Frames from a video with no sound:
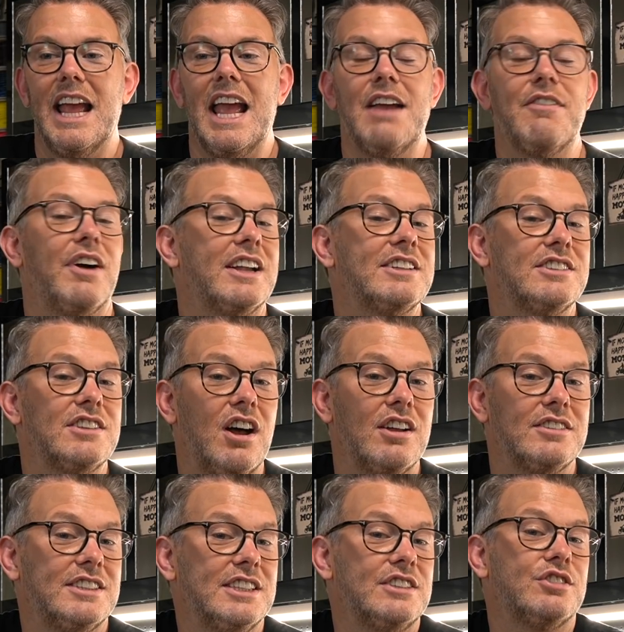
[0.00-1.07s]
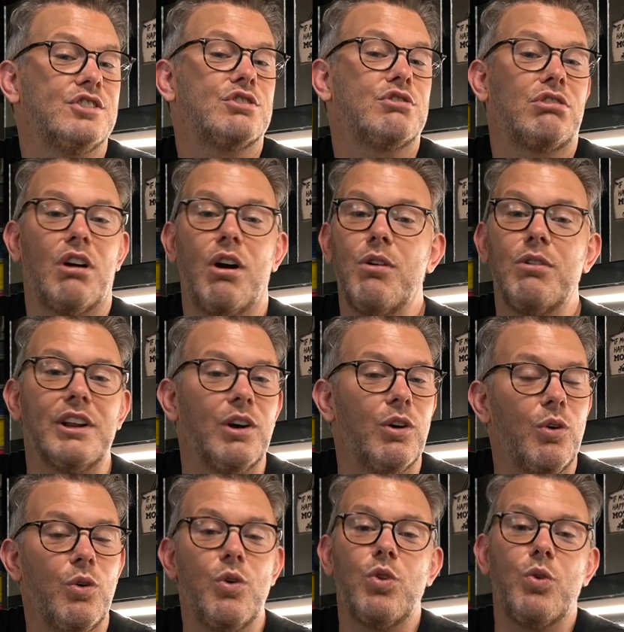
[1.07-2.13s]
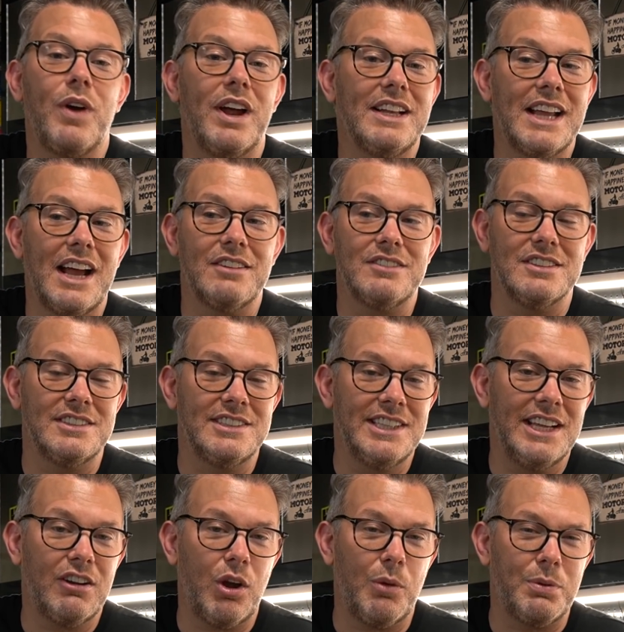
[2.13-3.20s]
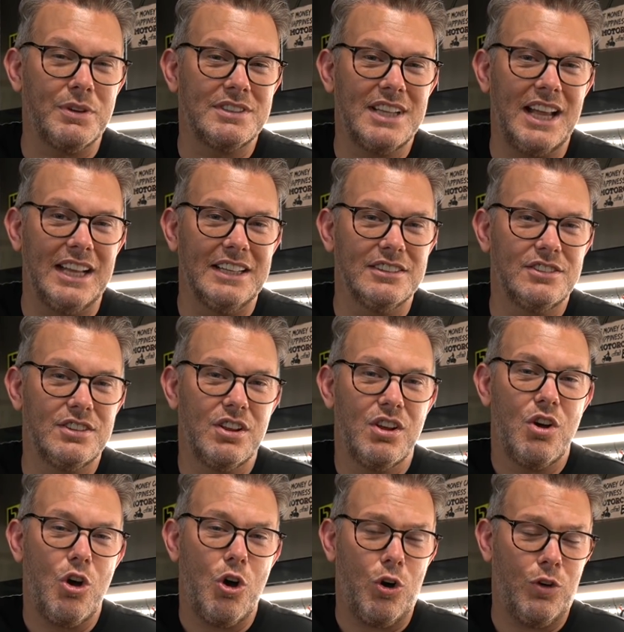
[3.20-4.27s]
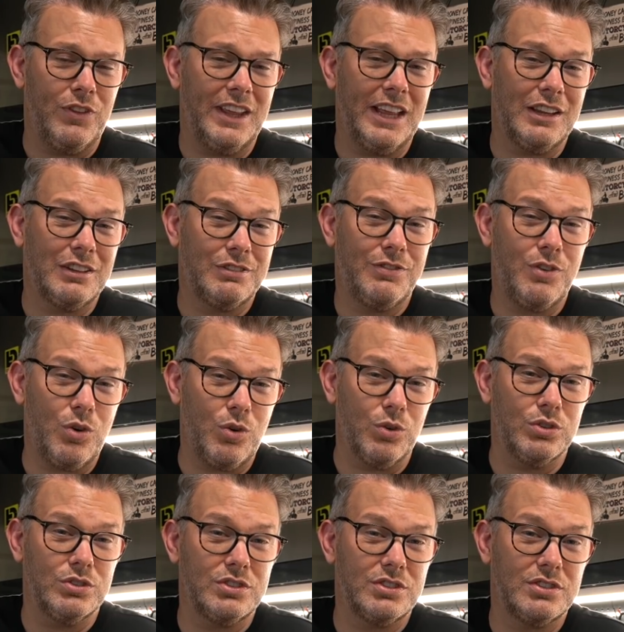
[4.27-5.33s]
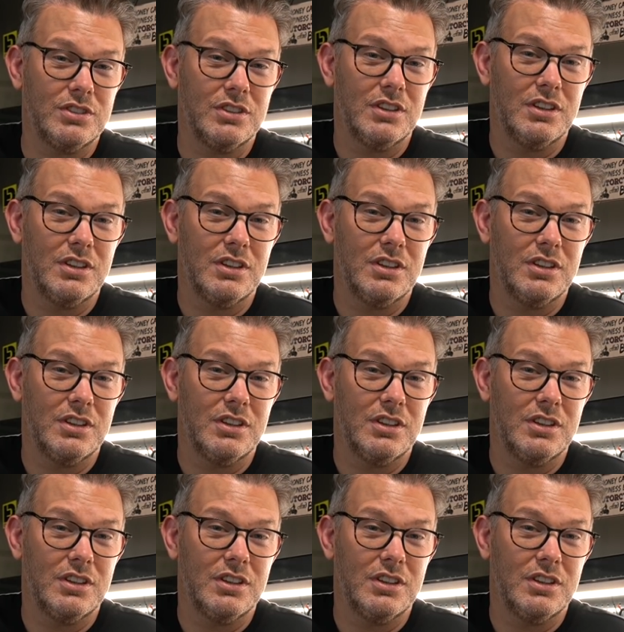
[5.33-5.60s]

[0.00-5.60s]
If I started scrolling all the way down to 0% on the S4s,